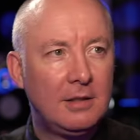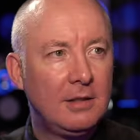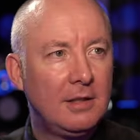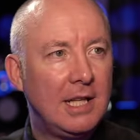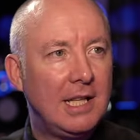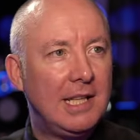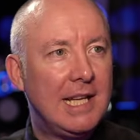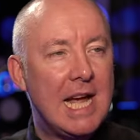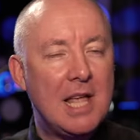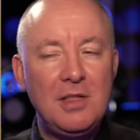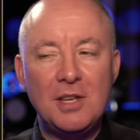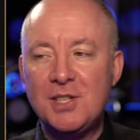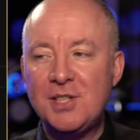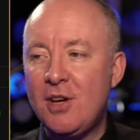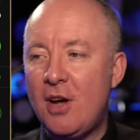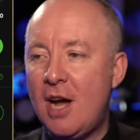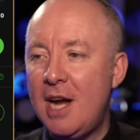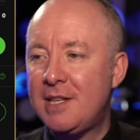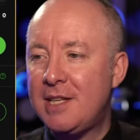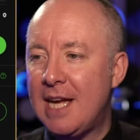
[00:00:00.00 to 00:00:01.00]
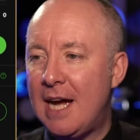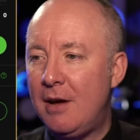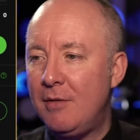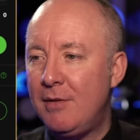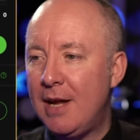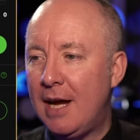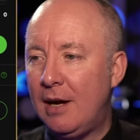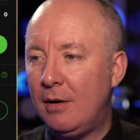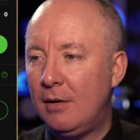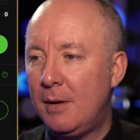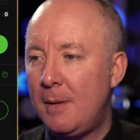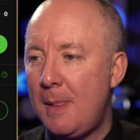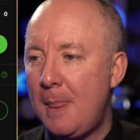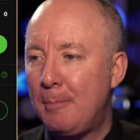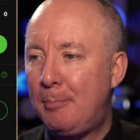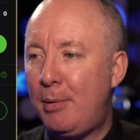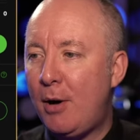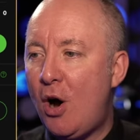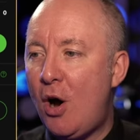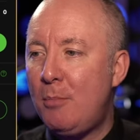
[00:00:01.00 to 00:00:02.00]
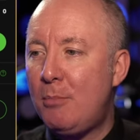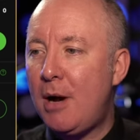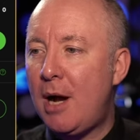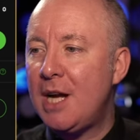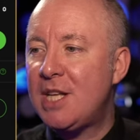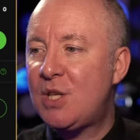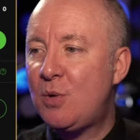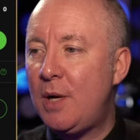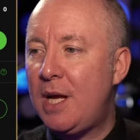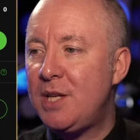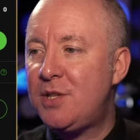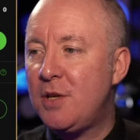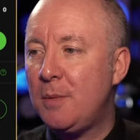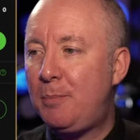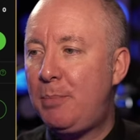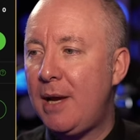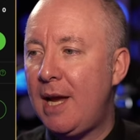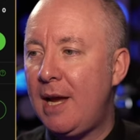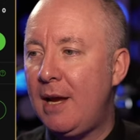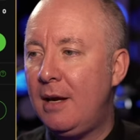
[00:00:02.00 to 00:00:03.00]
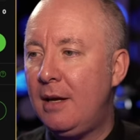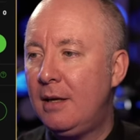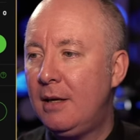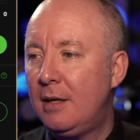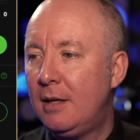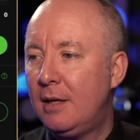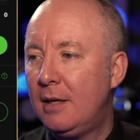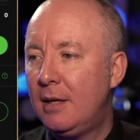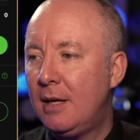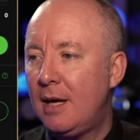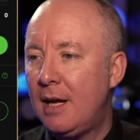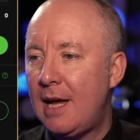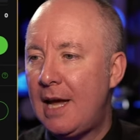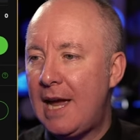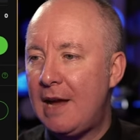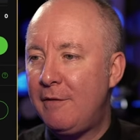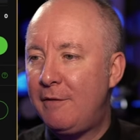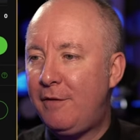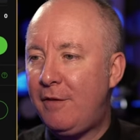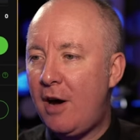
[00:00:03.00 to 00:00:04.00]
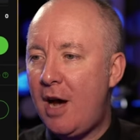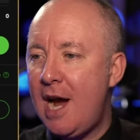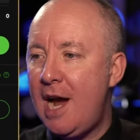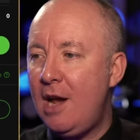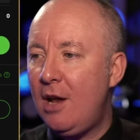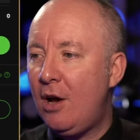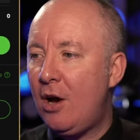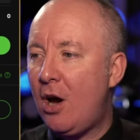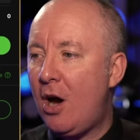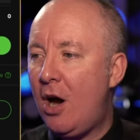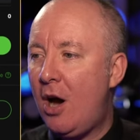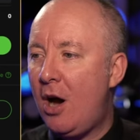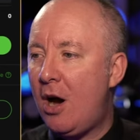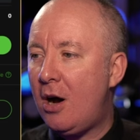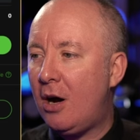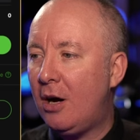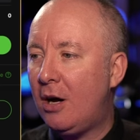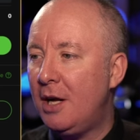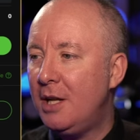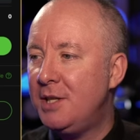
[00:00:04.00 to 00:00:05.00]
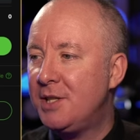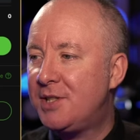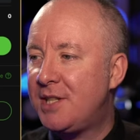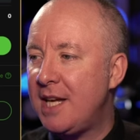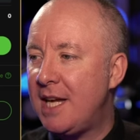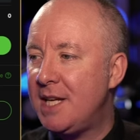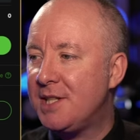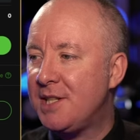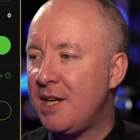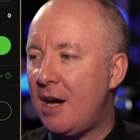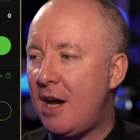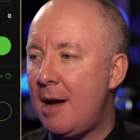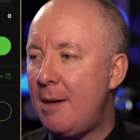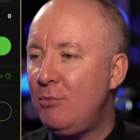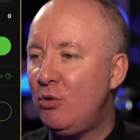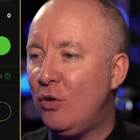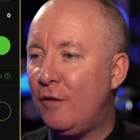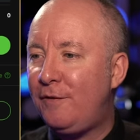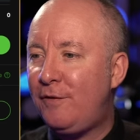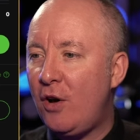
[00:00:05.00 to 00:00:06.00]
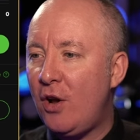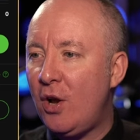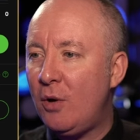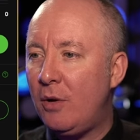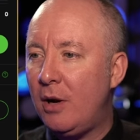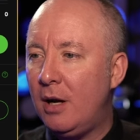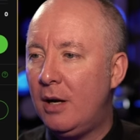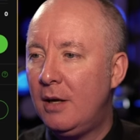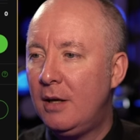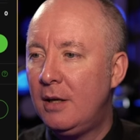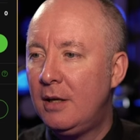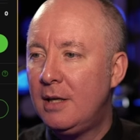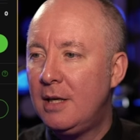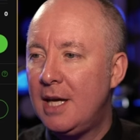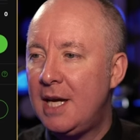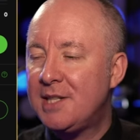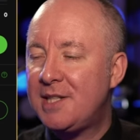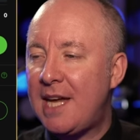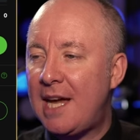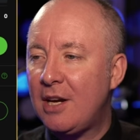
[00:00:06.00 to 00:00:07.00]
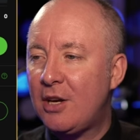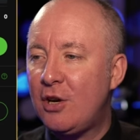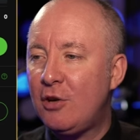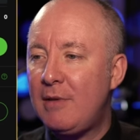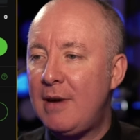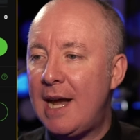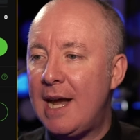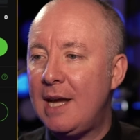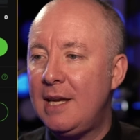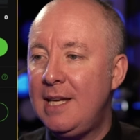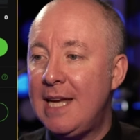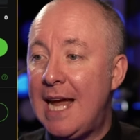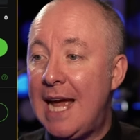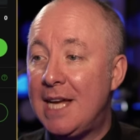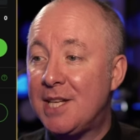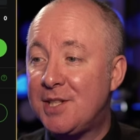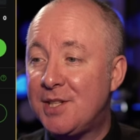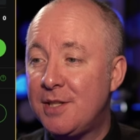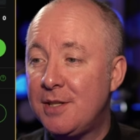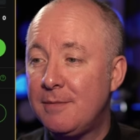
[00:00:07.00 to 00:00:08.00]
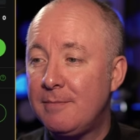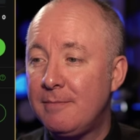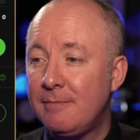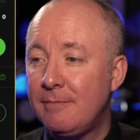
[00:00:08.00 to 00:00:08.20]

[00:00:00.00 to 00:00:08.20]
They're letting the side down now. But on my Twitch appear a violet heart and says that I'm your follower. Is that correct? Yes.